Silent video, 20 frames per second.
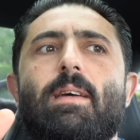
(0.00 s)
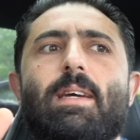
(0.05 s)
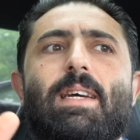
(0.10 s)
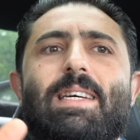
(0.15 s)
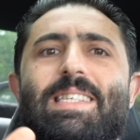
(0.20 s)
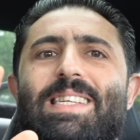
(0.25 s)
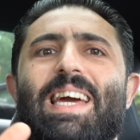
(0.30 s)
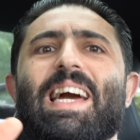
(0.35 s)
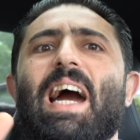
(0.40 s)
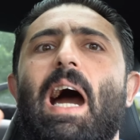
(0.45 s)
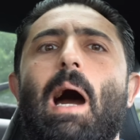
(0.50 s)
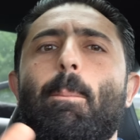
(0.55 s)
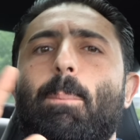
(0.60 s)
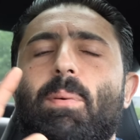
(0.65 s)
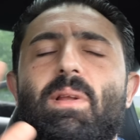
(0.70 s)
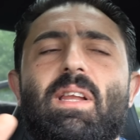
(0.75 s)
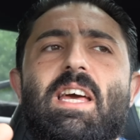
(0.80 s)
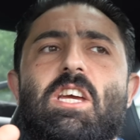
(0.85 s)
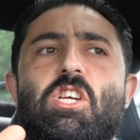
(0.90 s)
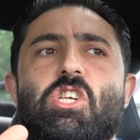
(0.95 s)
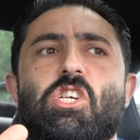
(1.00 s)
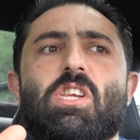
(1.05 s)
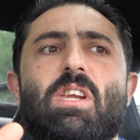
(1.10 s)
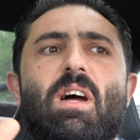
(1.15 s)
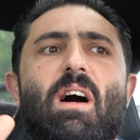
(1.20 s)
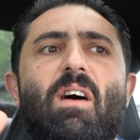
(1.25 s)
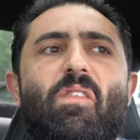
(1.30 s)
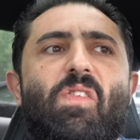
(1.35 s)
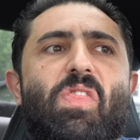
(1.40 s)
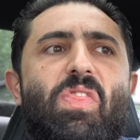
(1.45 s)
is a compilation
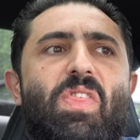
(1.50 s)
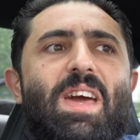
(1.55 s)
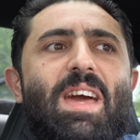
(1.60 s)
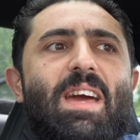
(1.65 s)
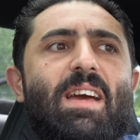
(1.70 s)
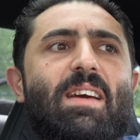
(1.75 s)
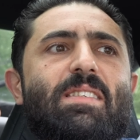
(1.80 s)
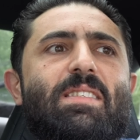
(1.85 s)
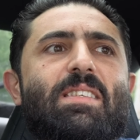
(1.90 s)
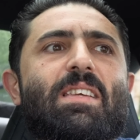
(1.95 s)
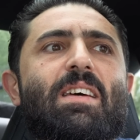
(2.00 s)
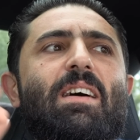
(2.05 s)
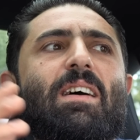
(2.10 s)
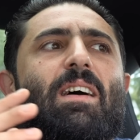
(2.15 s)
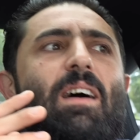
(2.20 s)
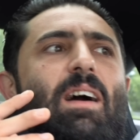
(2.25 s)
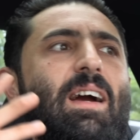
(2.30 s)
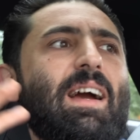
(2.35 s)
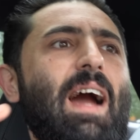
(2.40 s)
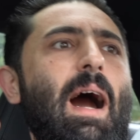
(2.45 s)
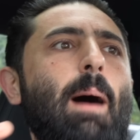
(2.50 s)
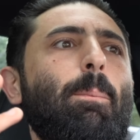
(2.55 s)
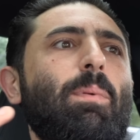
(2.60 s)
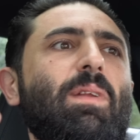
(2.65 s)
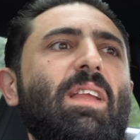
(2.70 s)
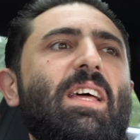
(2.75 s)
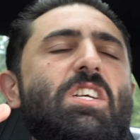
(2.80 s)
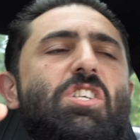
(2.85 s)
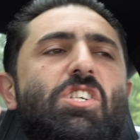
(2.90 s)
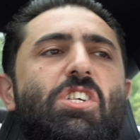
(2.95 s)
of things, a
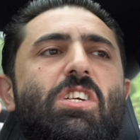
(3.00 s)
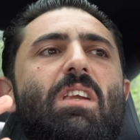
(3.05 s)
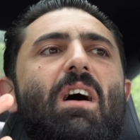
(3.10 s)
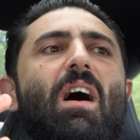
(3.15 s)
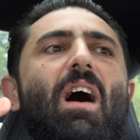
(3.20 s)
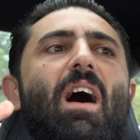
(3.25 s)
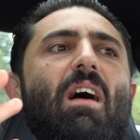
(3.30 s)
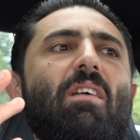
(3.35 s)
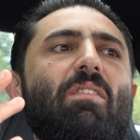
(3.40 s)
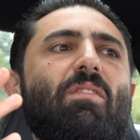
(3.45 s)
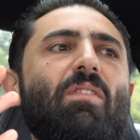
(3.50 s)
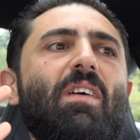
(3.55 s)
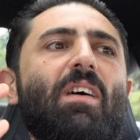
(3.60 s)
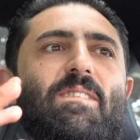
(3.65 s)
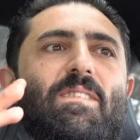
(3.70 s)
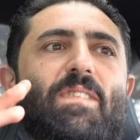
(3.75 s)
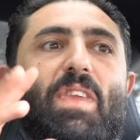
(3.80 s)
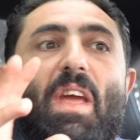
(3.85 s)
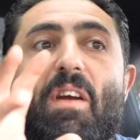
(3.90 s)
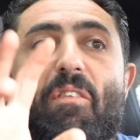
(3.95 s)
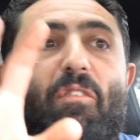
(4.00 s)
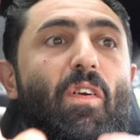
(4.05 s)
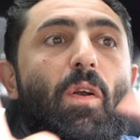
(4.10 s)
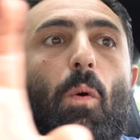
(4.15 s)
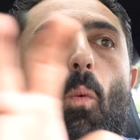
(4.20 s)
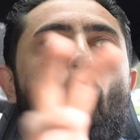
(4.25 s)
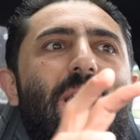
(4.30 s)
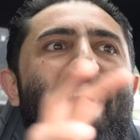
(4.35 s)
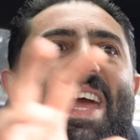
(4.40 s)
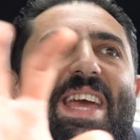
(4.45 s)
compilation of
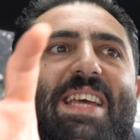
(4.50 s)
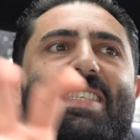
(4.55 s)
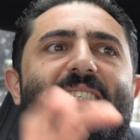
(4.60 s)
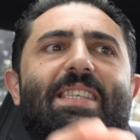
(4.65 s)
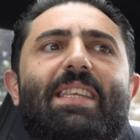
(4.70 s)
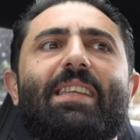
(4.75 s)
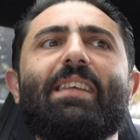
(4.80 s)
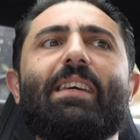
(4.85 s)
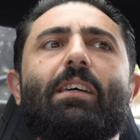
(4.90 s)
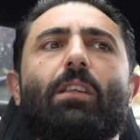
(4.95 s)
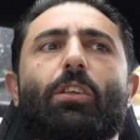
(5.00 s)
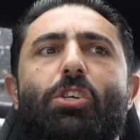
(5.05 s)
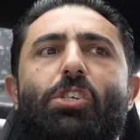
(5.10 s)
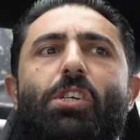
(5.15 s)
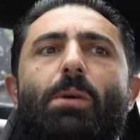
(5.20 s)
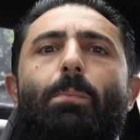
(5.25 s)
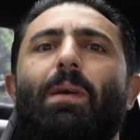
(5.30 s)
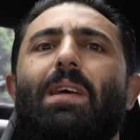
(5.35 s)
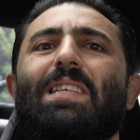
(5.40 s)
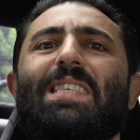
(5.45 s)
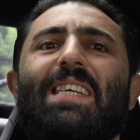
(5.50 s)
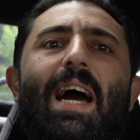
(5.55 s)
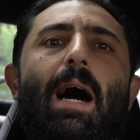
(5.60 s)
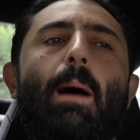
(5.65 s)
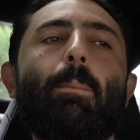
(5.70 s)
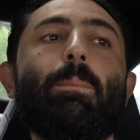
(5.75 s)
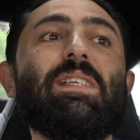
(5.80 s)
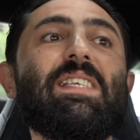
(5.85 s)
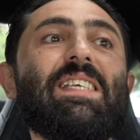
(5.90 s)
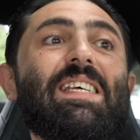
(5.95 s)
different ways the dealership gets
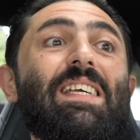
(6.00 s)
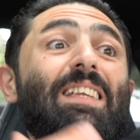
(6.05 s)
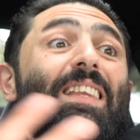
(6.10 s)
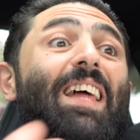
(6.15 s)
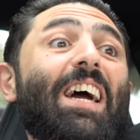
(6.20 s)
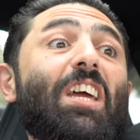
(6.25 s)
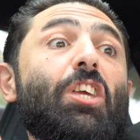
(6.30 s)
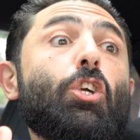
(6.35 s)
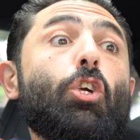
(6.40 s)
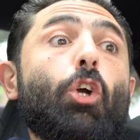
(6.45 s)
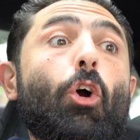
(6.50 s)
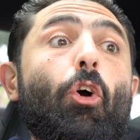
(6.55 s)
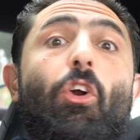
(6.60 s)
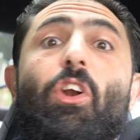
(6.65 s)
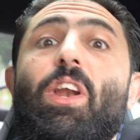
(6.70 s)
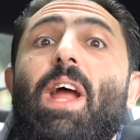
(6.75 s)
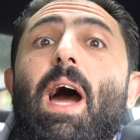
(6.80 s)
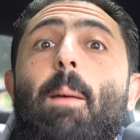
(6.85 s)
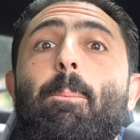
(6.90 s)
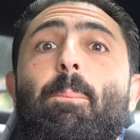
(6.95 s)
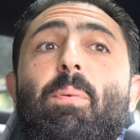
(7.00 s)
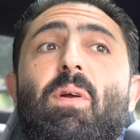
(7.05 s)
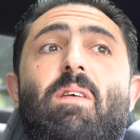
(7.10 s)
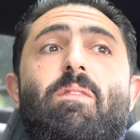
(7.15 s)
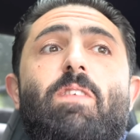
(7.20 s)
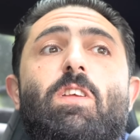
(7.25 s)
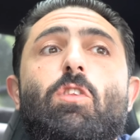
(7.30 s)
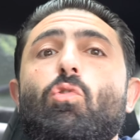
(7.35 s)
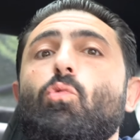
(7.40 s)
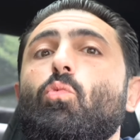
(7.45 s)
compensated that you're not
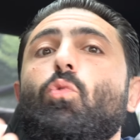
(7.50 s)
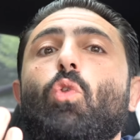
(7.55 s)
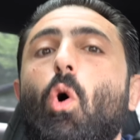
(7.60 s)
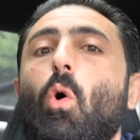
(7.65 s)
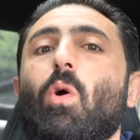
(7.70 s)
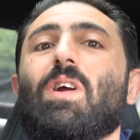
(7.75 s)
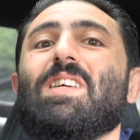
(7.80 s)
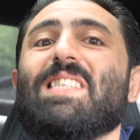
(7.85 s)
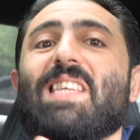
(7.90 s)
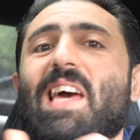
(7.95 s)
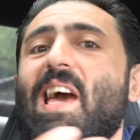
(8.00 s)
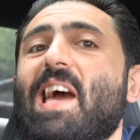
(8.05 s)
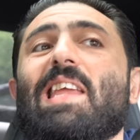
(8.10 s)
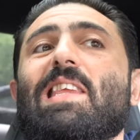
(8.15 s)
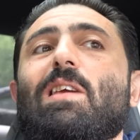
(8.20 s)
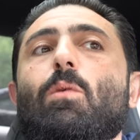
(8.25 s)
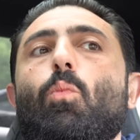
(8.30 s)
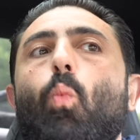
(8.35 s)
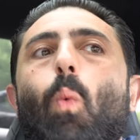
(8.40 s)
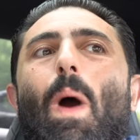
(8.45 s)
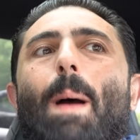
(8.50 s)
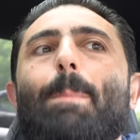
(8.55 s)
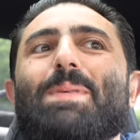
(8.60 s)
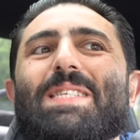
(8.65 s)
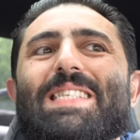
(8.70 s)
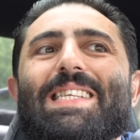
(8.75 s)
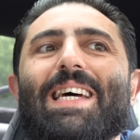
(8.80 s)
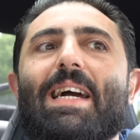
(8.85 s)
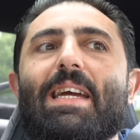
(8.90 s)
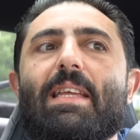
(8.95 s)
privy to, nor is any
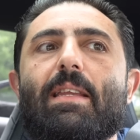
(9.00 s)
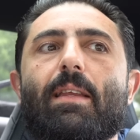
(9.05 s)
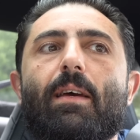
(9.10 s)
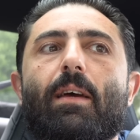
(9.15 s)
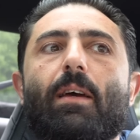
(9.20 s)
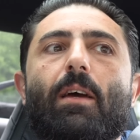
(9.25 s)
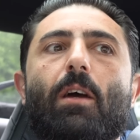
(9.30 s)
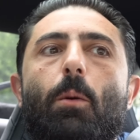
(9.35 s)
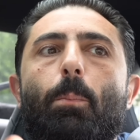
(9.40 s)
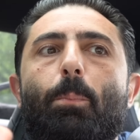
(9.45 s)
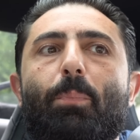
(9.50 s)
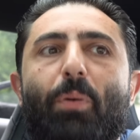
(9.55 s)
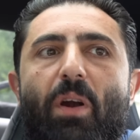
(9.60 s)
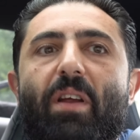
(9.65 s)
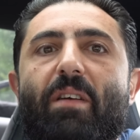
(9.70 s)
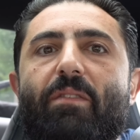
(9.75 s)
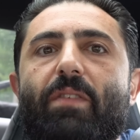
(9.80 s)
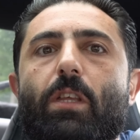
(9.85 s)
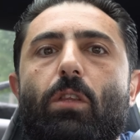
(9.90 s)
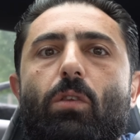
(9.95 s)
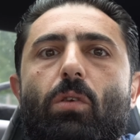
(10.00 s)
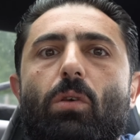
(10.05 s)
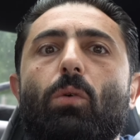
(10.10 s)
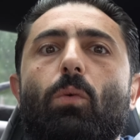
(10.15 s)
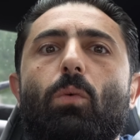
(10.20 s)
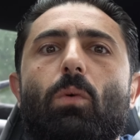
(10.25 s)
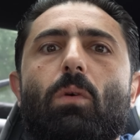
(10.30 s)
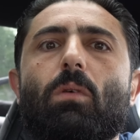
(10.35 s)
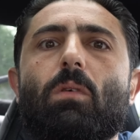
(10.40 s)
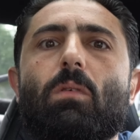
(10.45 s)
website privy
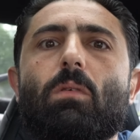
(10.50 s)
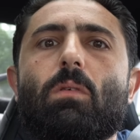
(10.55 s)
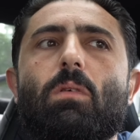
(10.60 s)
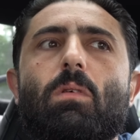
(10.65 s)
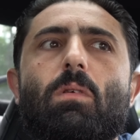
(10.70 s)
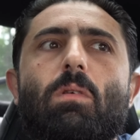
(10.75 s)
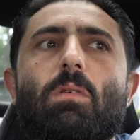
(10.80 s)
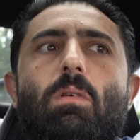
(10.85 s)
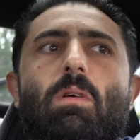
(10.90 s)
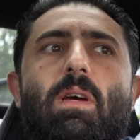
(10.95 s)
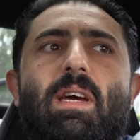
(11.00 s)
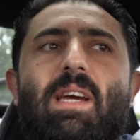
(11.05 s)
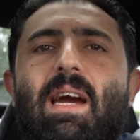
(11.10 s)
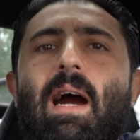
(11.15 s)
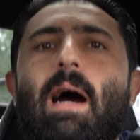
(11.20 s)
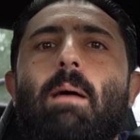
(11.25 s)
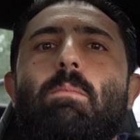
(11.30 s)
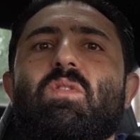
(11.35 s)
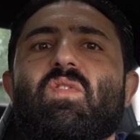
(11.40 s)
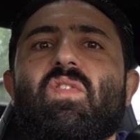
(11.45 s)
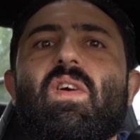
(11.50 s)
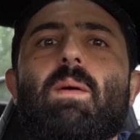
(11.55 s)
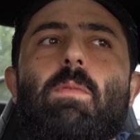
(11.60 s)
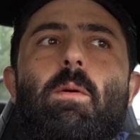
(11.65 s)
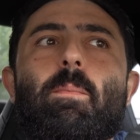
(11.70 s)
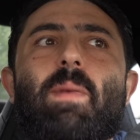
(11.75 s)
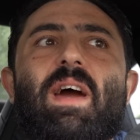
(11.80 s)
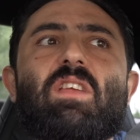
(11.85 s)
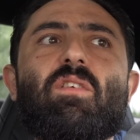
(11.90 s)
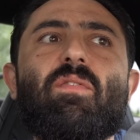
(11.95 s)
to. It comes from
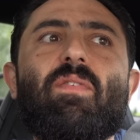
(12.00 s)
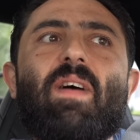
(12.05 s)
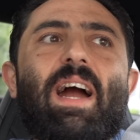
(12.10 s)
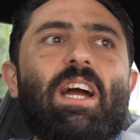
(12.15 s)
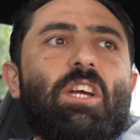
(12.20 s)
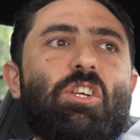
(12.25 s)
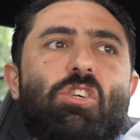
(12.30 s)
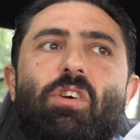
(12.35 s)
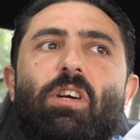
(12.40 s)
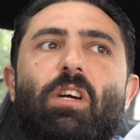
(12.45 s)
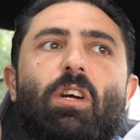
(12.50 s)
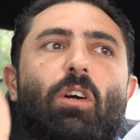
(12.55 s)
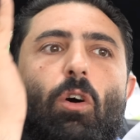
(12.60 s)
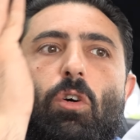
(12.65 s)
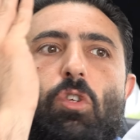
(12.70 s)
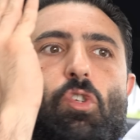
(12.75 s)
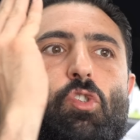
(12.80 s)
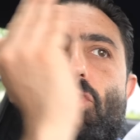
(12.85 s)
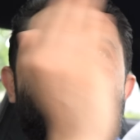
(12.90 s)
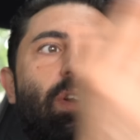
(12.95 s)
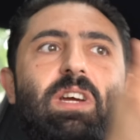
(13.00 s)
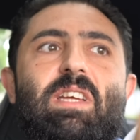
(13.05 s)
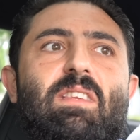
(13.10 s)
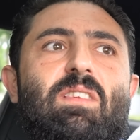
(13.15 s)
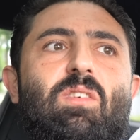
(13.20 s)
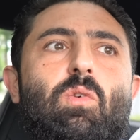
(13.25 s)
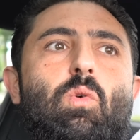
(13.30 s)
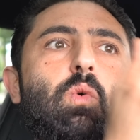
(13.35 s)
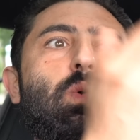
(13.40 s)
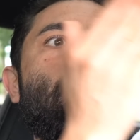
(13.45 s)
the manufacturer and goes straight
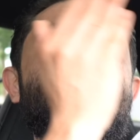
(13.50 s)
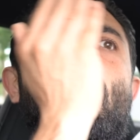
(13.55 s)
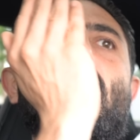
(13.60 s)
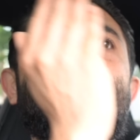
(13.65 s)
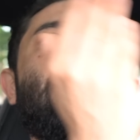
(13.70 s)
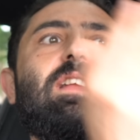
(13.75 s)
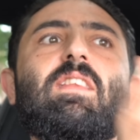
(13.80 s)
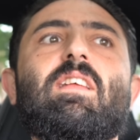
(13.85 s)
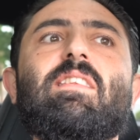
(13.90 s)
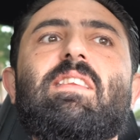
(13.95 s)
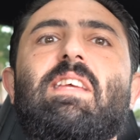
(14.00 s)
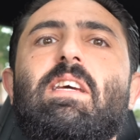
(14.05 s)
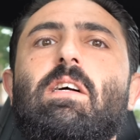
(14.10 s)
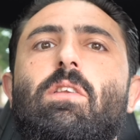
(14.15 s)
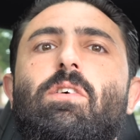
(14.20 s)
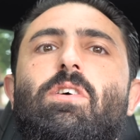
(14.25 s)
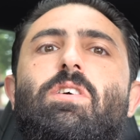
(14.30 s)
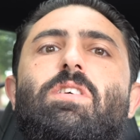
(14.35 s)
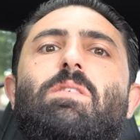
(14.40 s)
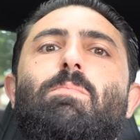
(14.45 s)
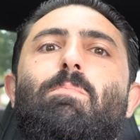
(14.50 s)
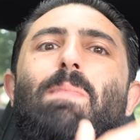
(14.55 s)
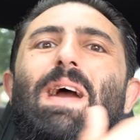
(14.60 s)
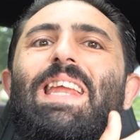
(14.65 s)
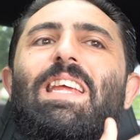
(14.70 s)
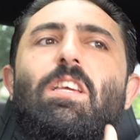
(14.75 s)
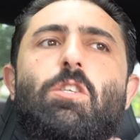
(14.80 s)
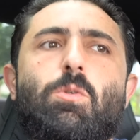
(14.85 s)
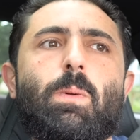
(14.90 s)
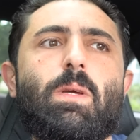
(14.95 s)
to the dealer's
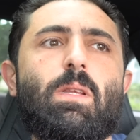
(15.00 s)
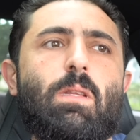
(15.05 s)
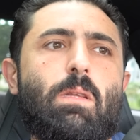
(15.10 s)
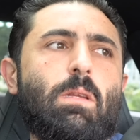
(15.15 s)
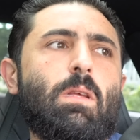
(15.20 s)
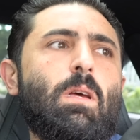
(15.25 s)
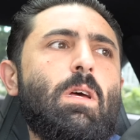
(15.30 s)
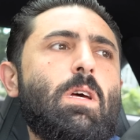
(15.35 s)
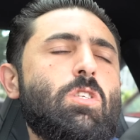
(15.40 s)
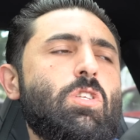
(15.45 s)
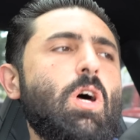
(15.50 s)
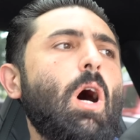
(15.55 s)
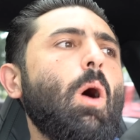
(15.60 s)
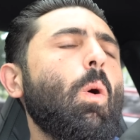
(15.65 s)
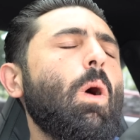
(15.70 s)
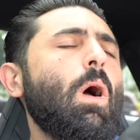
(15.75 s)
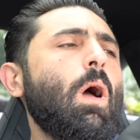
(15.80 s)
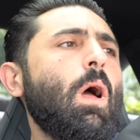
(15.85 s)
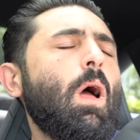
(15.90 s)
management. So,